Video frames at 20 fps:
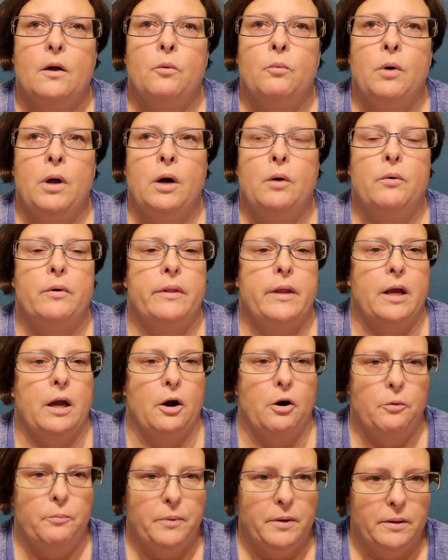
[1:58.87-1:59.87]
Well, when they
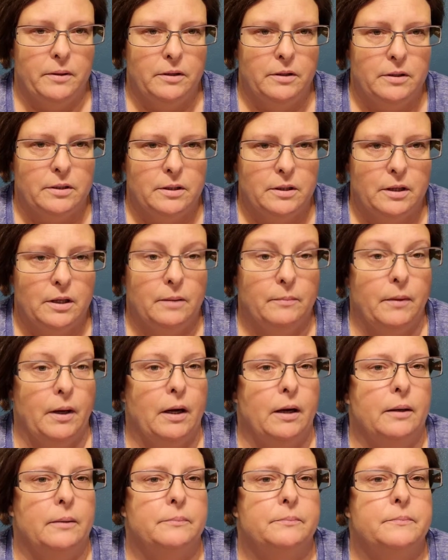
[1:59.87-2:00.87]
opened him
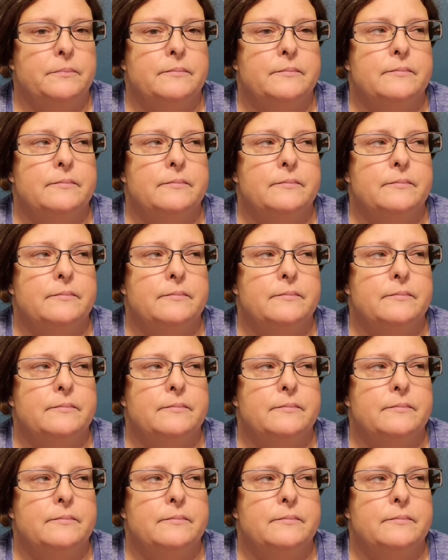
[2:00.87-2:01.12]
up,